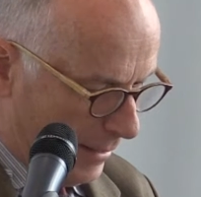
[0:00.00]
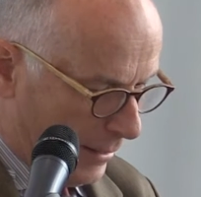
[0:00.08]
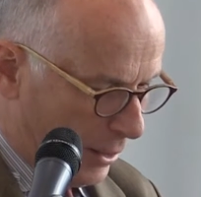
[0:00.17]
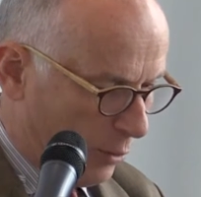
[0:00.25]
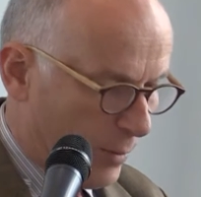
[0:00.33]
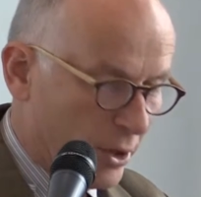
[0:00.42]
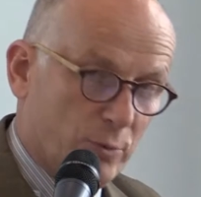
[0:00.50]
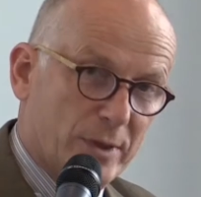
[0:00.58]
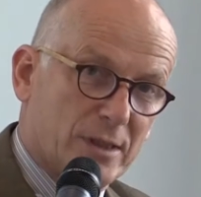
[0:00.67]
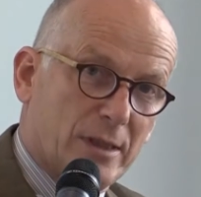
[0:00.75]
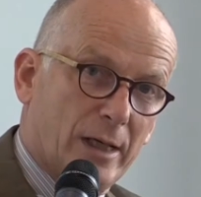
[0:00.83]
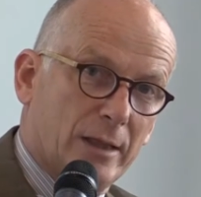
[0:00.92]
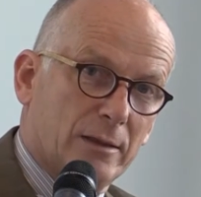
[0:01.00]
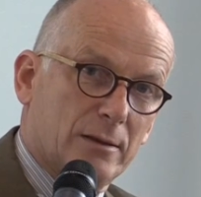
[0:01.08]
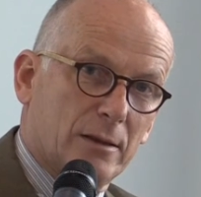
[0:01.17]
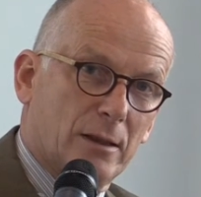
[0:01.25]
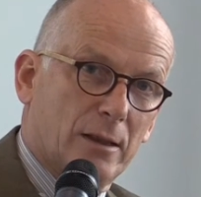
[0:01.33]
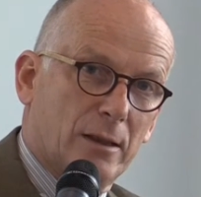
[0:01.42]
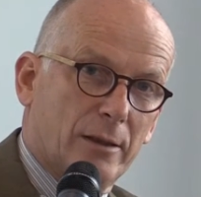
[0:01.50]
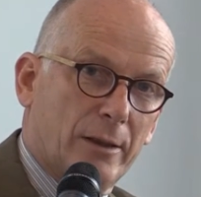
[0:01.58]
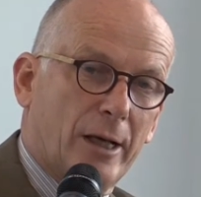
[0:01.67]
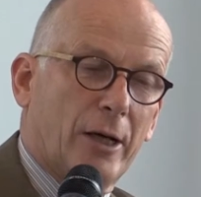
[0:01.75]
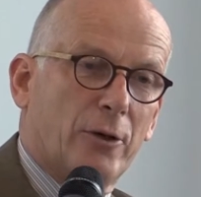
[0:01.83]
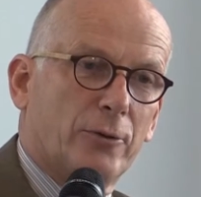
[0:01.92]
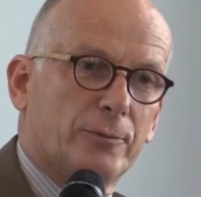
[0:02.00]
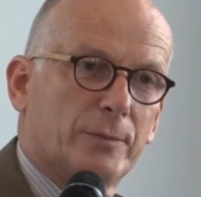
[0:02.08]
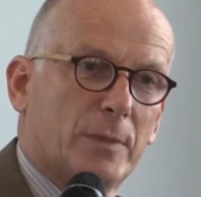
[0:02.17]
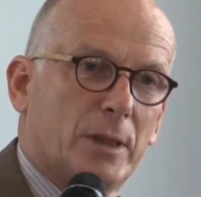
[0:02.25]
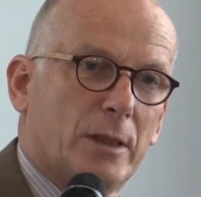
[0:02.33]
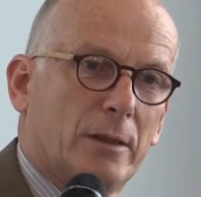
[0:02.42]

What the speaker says: Now, where do we stand now?